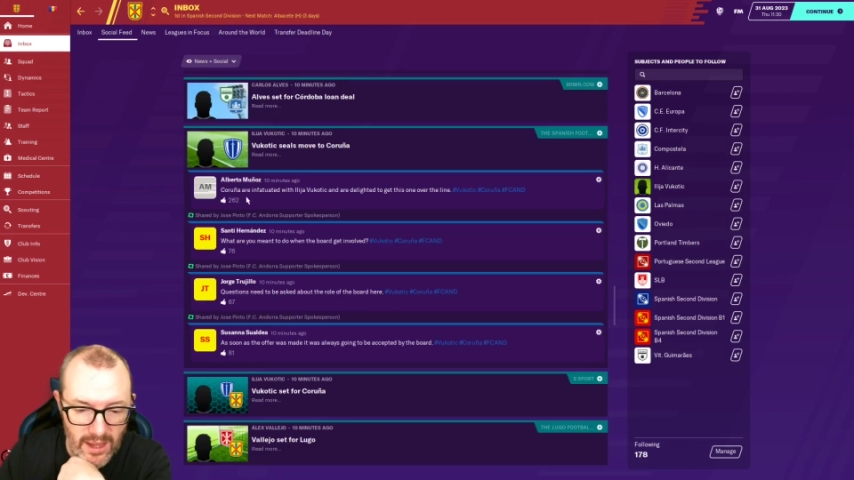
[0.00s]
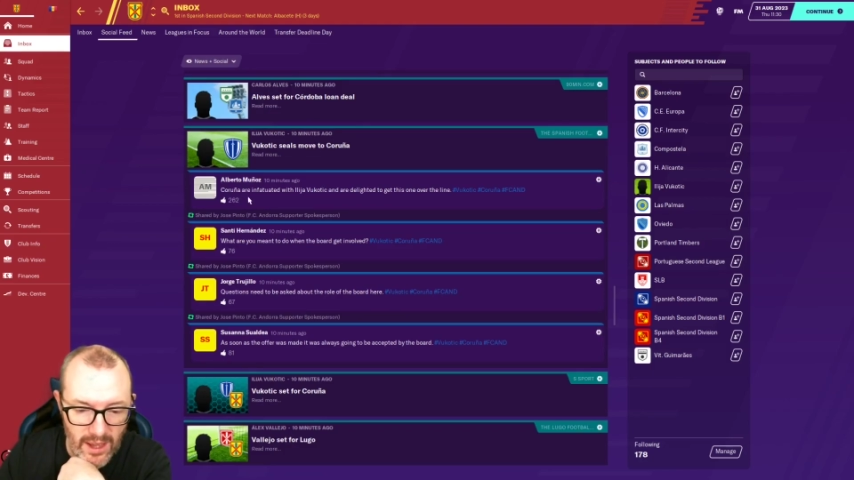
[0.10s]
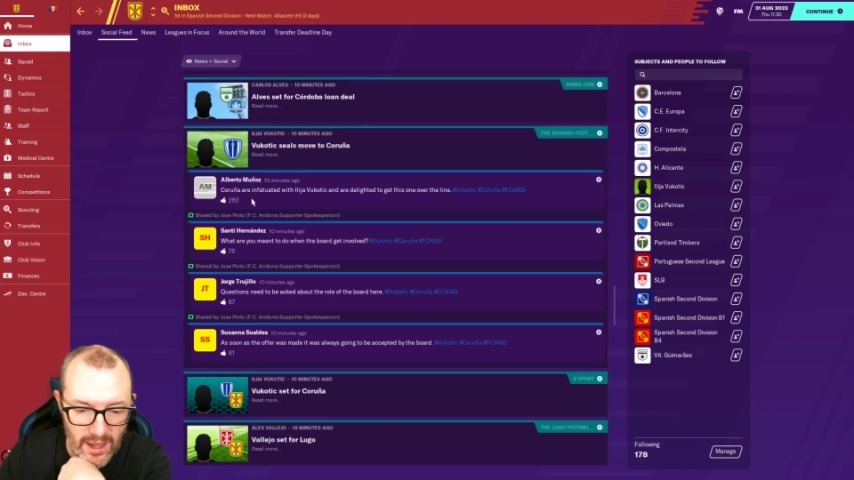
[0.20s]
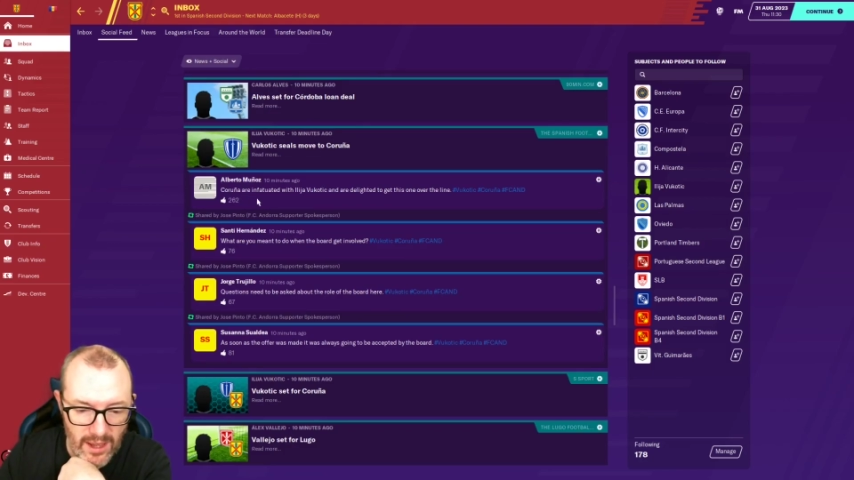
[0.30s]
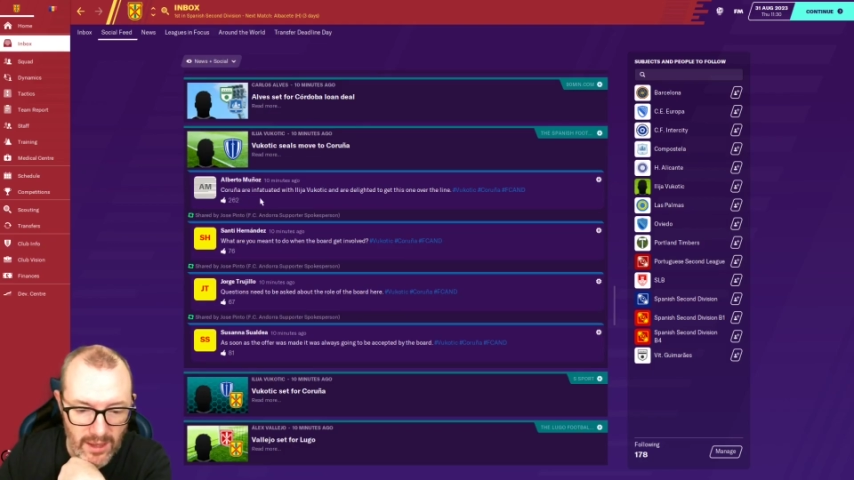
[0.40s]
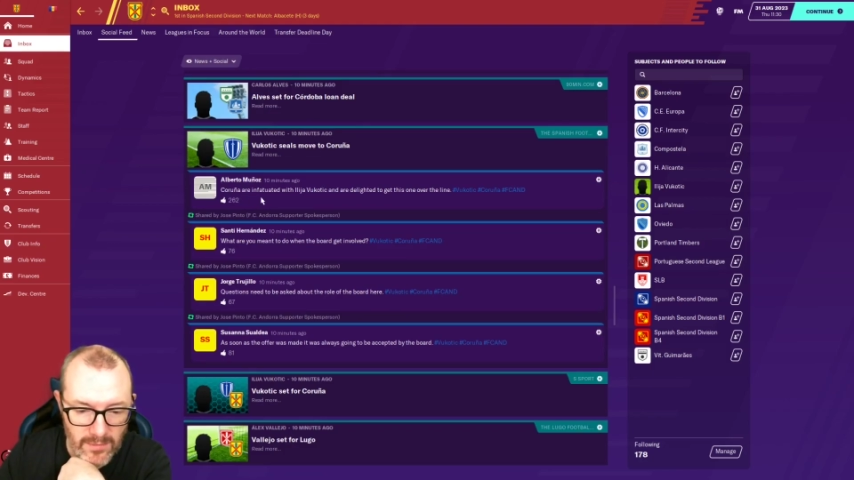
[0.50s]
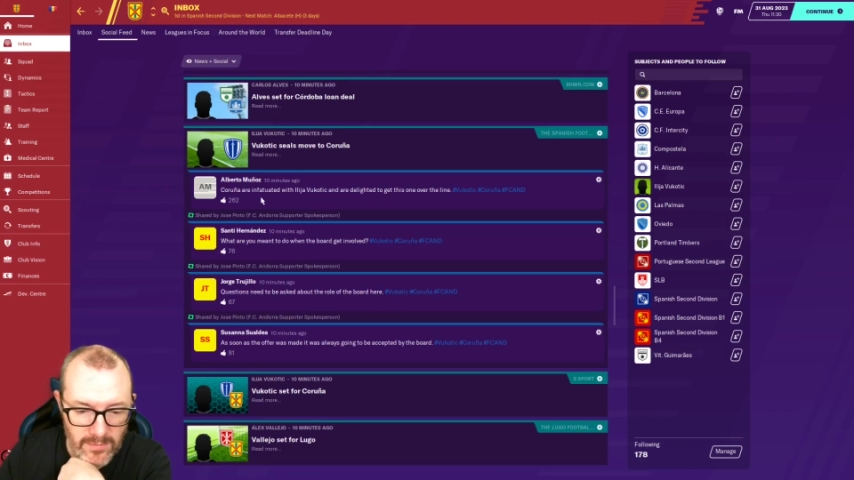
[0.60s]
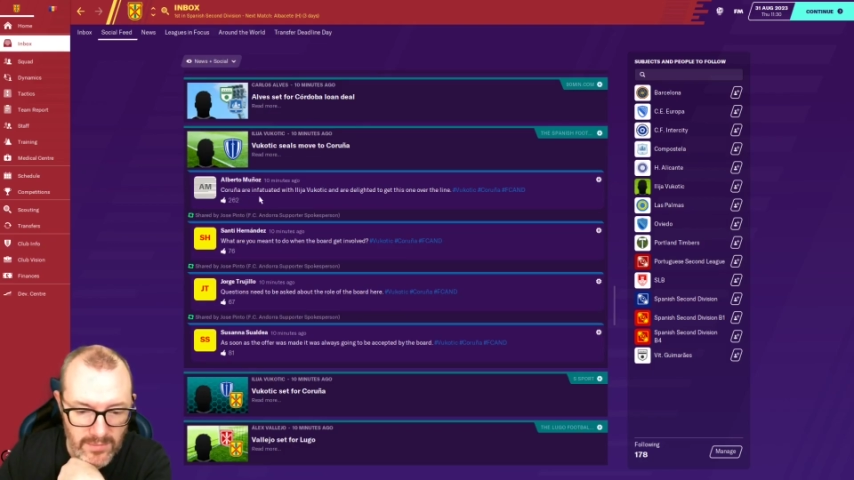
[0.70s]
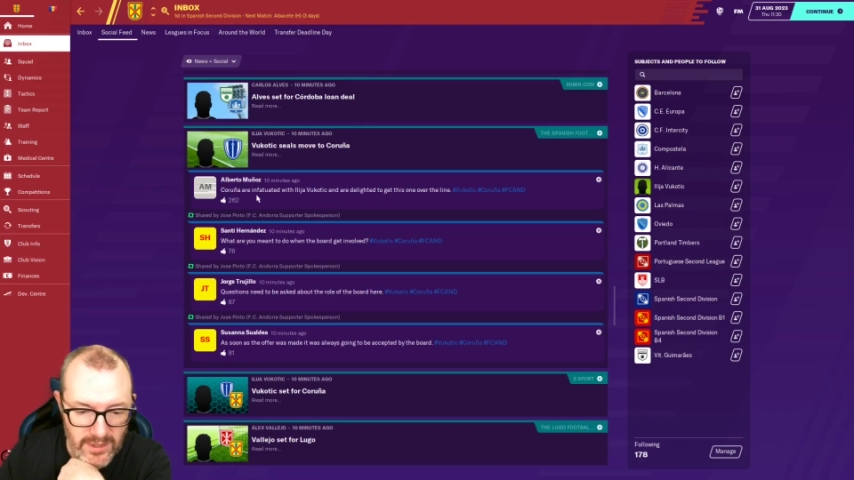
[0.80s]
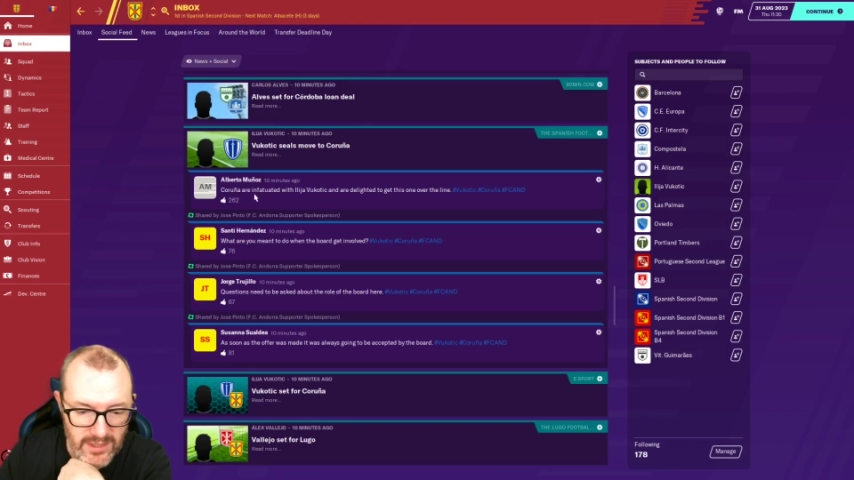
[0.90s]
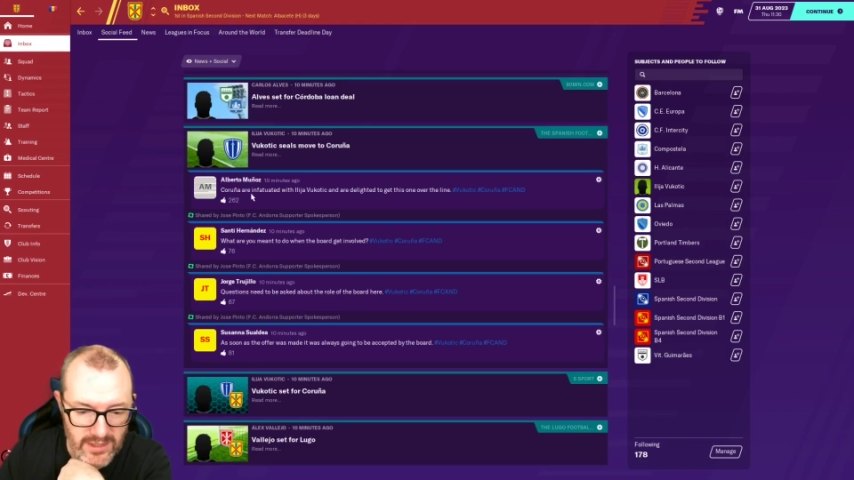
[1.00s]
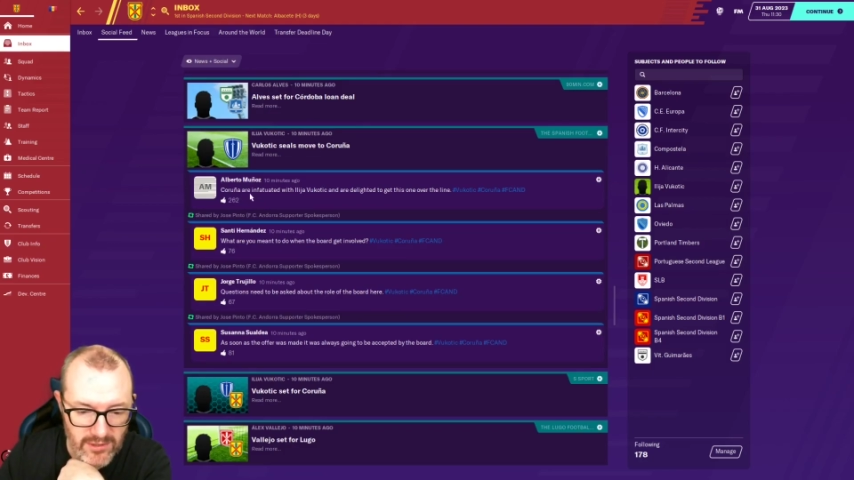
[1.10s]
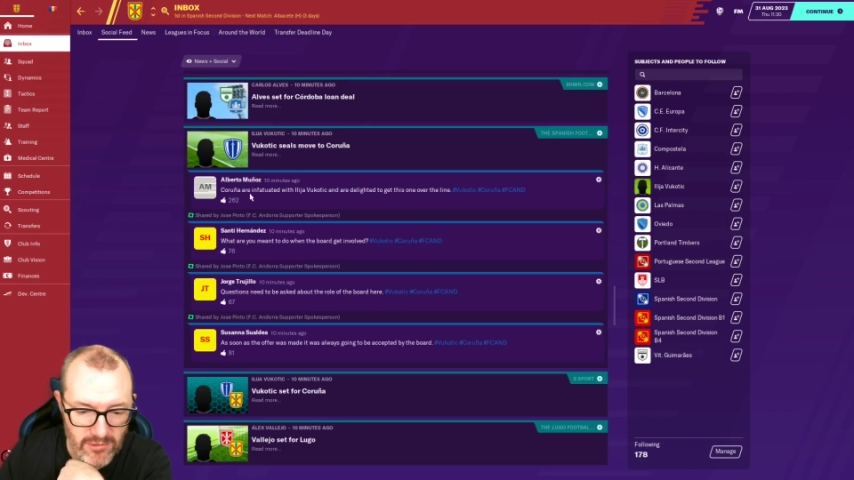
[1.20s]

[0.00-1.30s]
It says,